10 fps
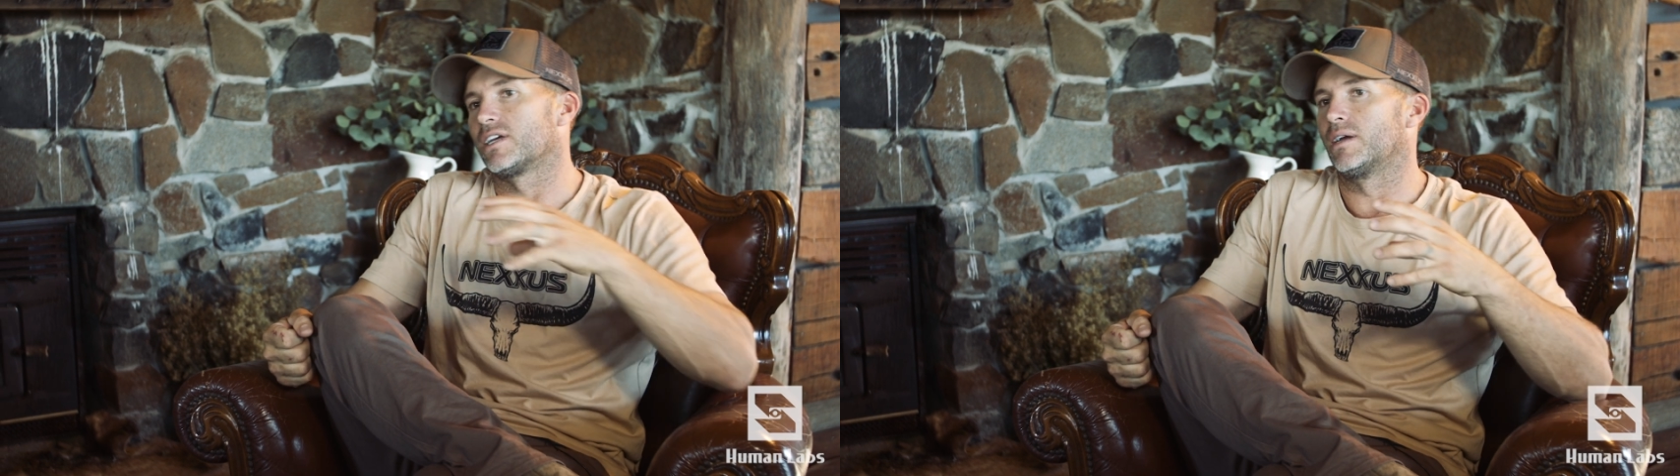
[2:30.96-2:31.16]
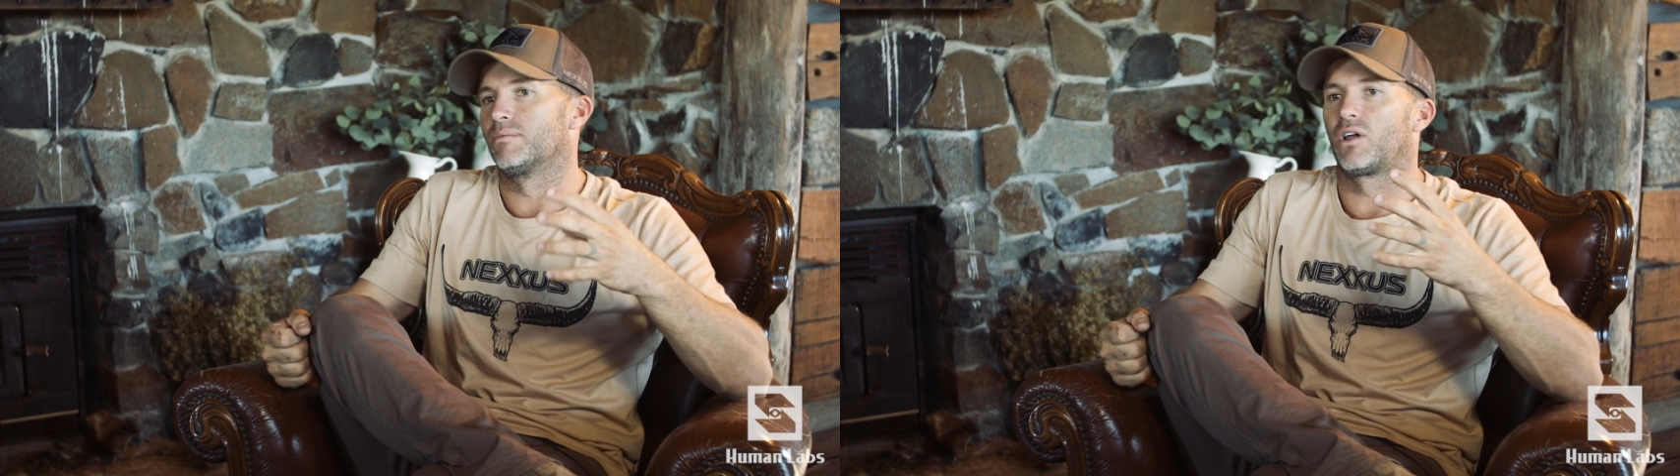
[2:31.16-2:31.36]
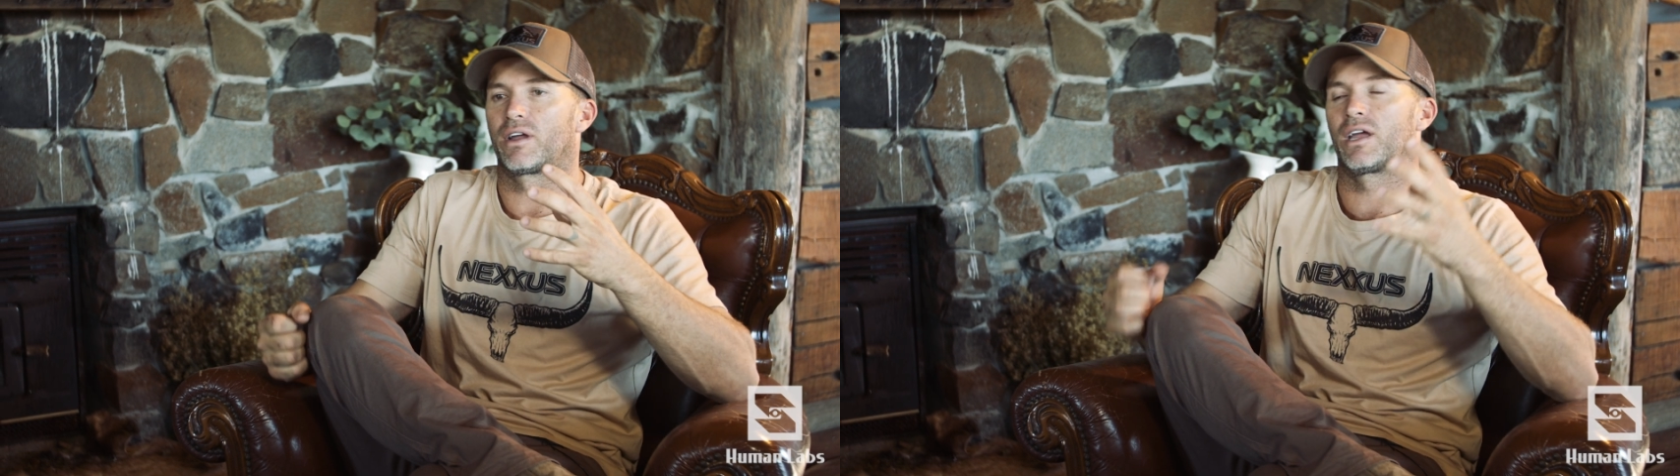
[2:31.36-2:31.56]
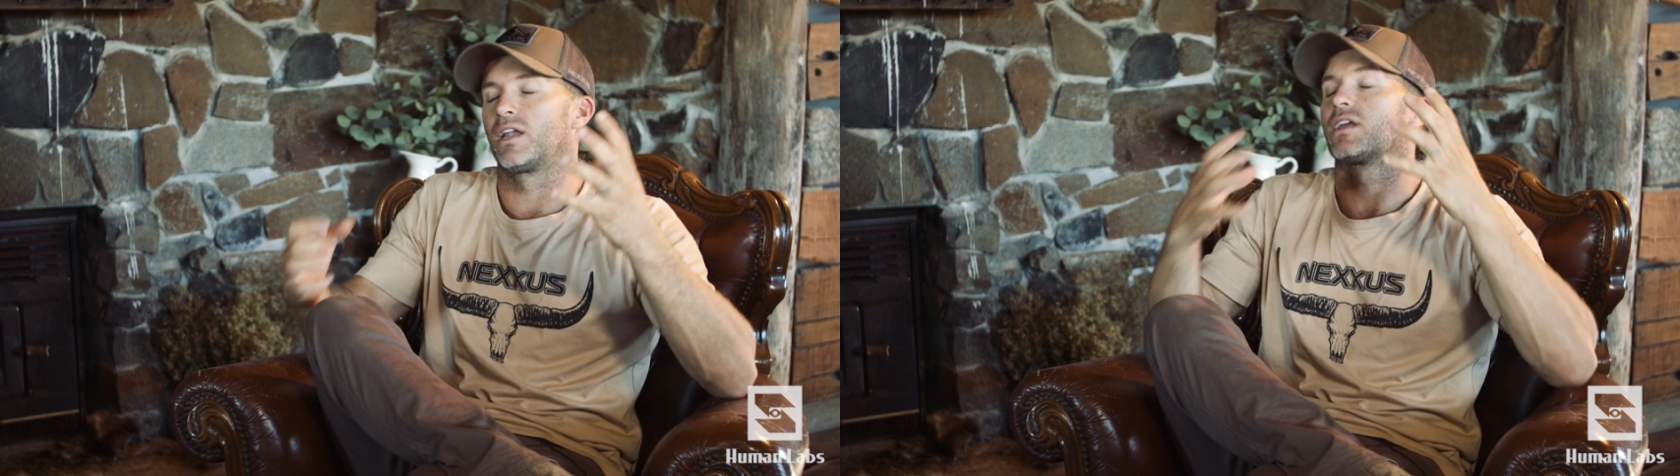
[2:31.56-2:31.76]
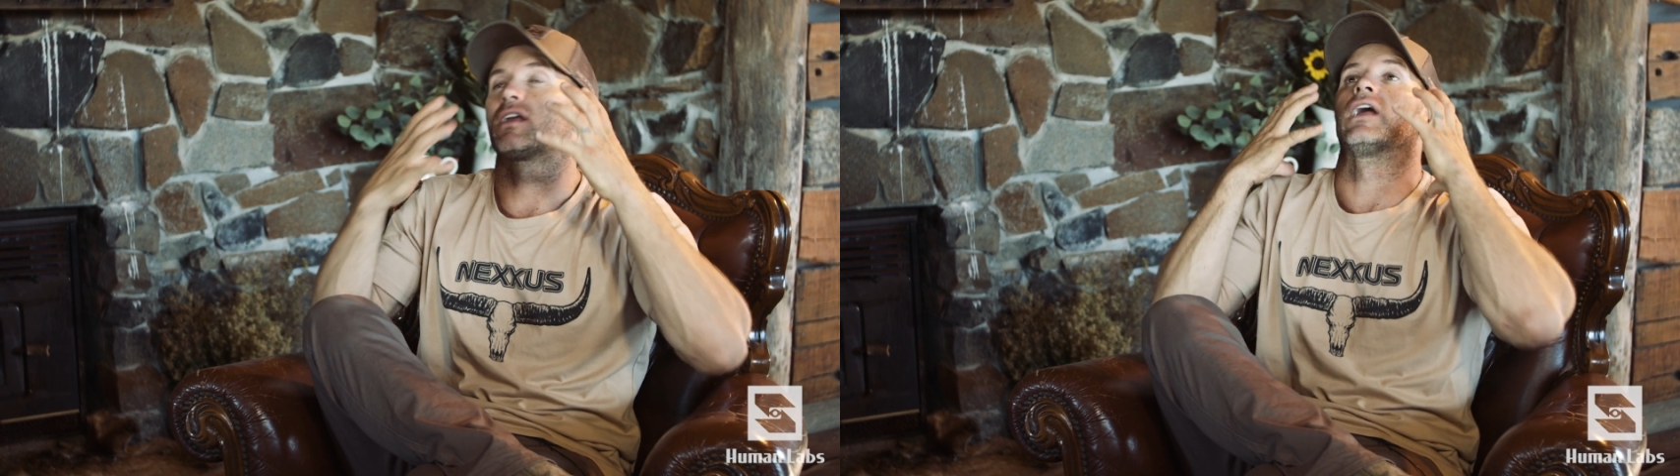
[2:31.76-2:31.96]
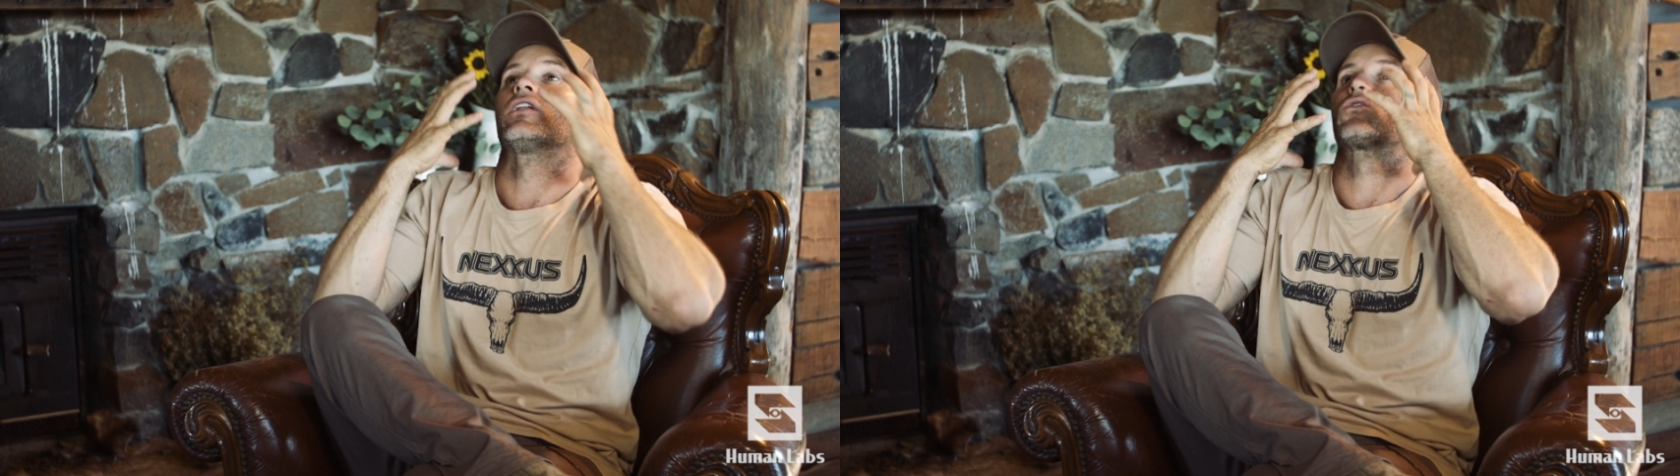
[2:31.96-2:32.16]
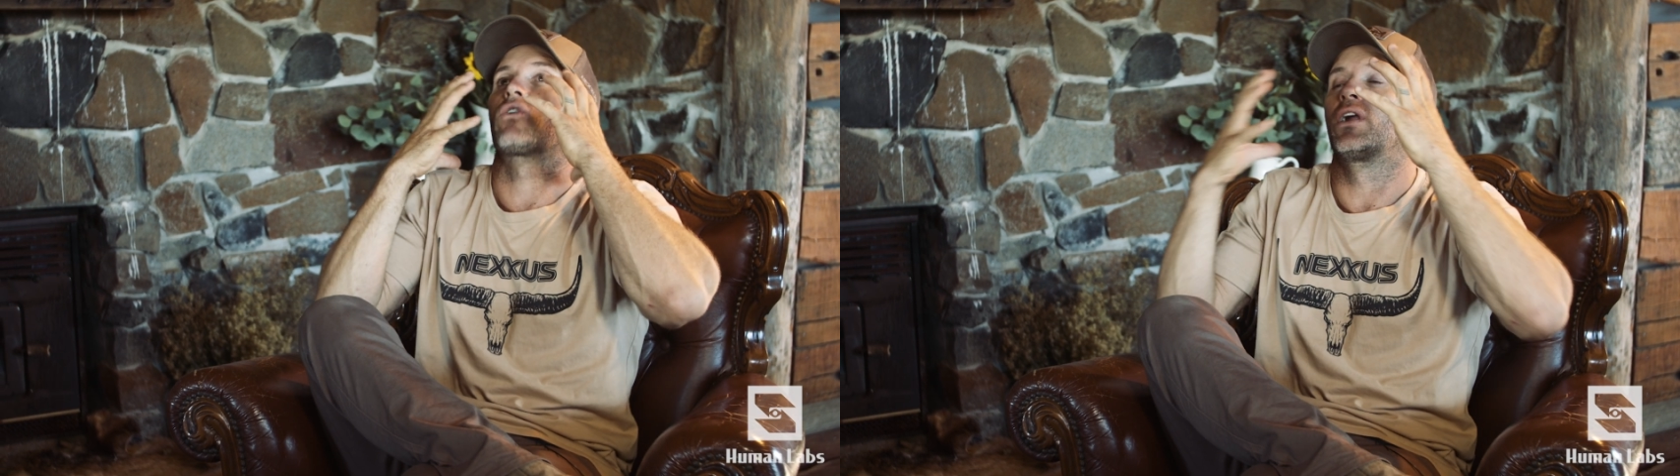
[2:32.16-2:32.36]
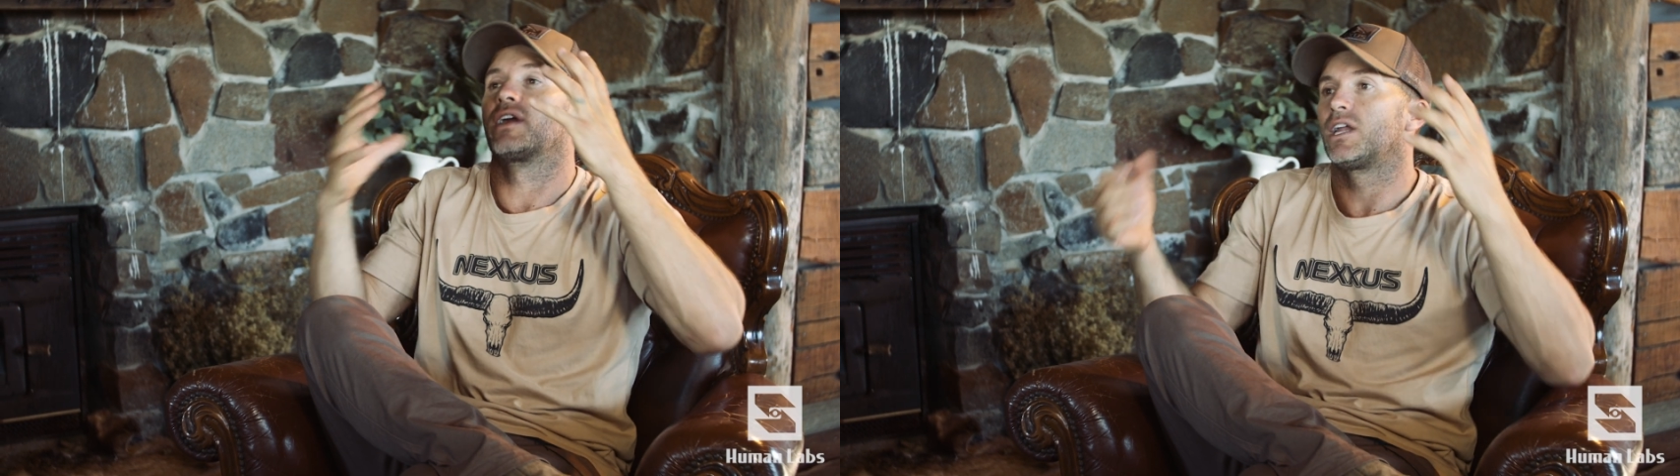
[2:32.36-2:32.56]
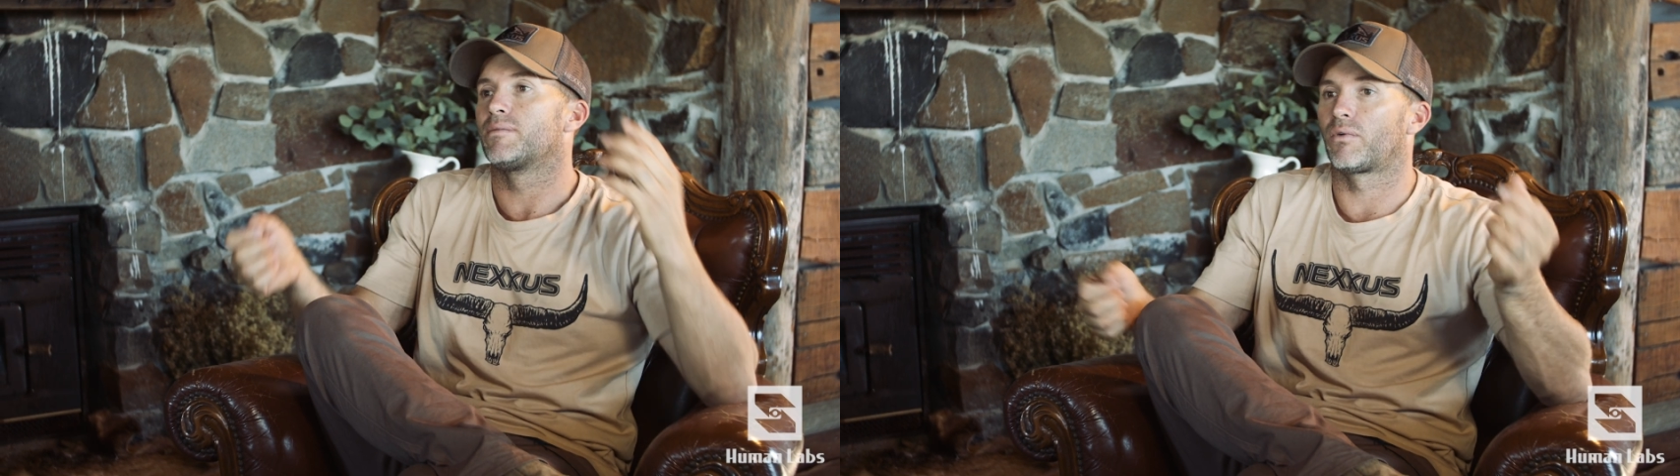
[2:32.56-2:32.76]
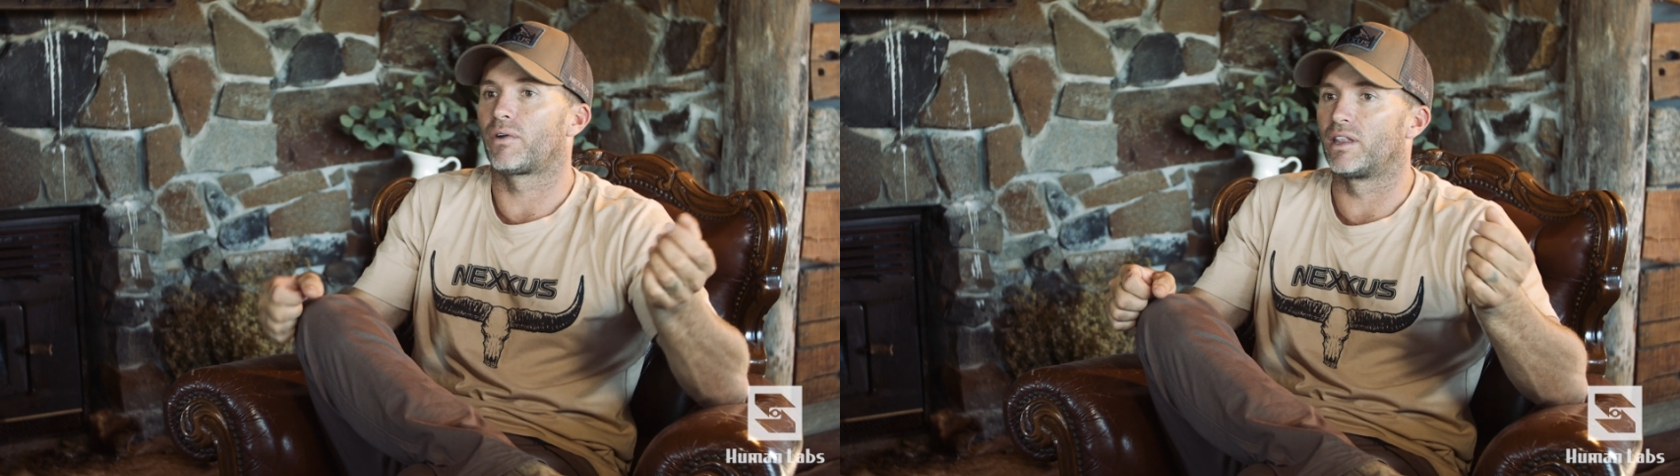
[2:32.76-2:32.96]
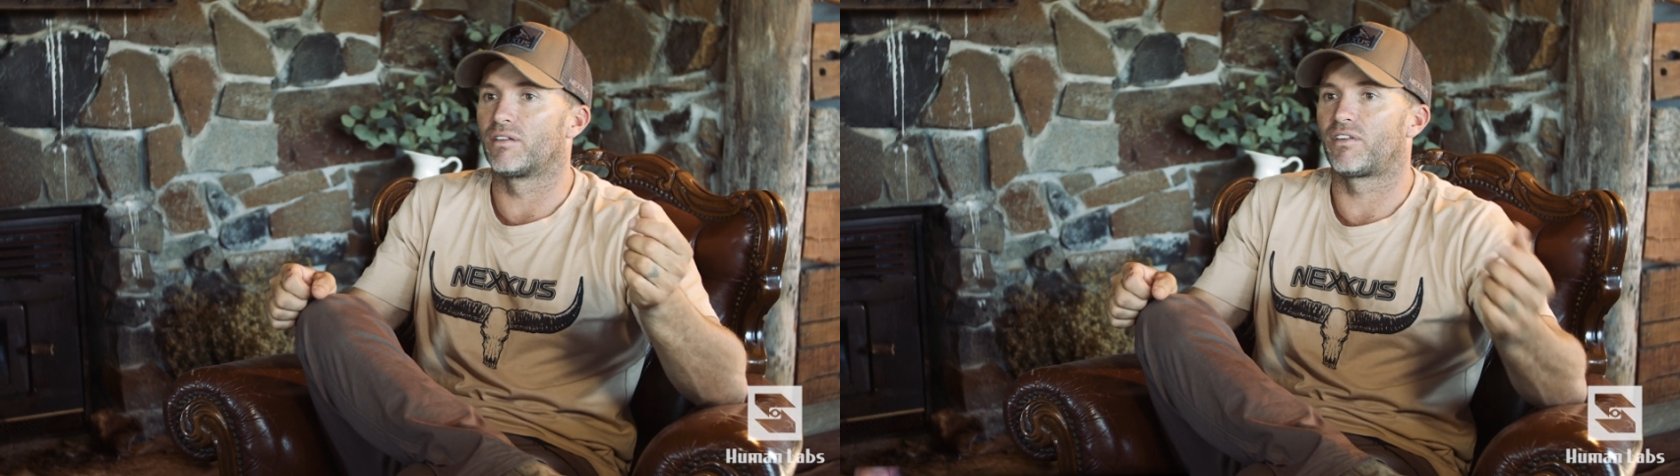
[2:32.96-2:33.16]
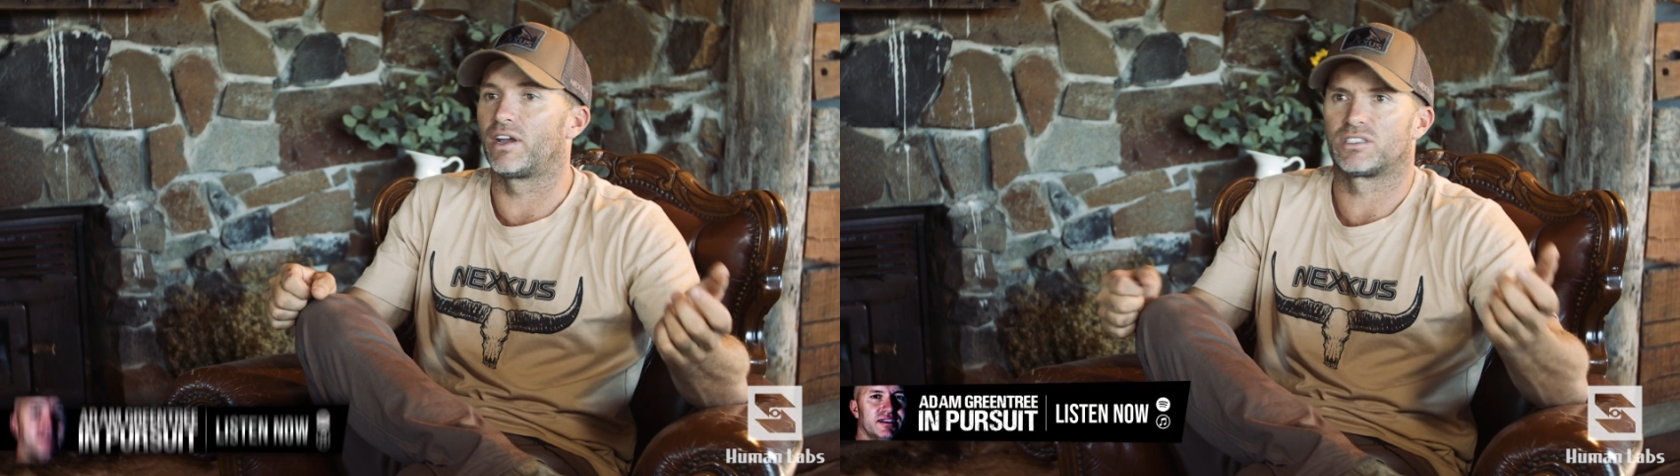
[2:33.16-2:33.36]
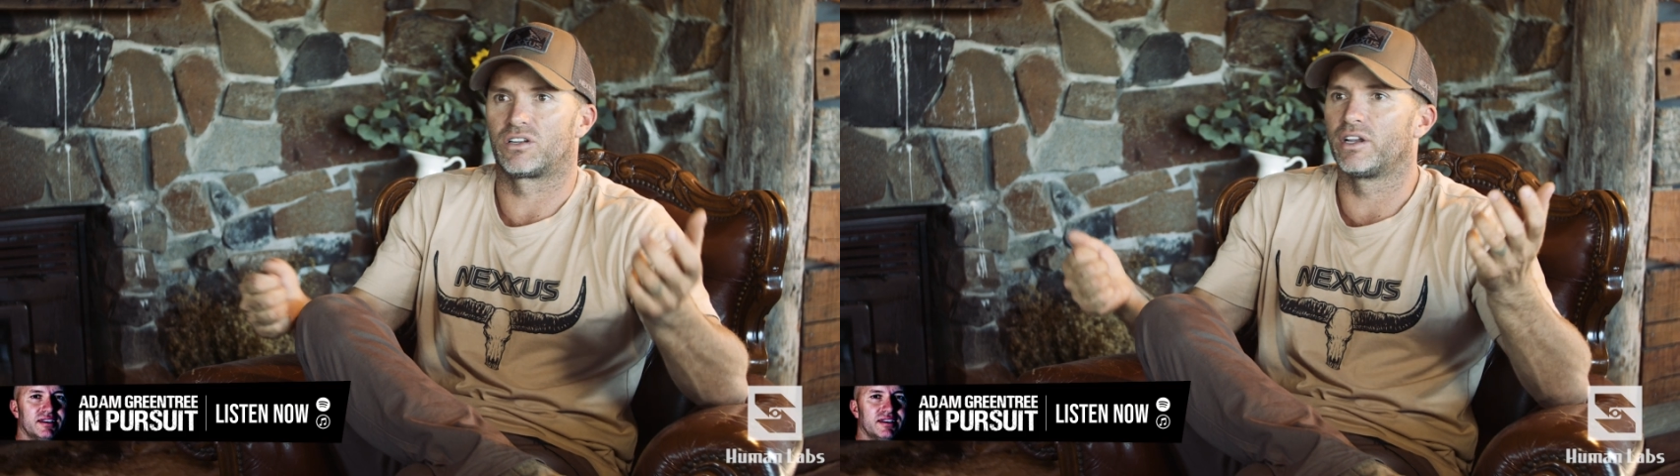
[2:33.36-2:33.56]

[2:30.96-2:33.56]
to him, like, and trying to get him around the face.